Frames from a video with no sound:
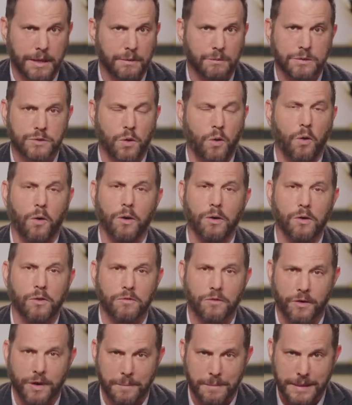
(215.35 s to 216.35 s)
he was all
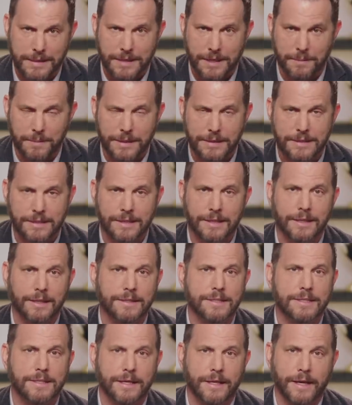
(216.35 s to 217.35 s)
over MSNBC
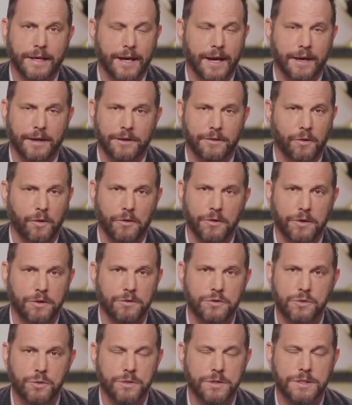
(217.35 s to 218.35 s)
and CNN and all the
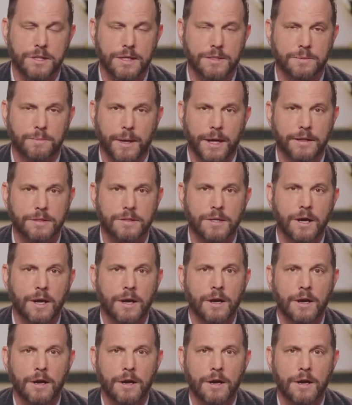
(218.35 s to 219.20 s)
usual suspects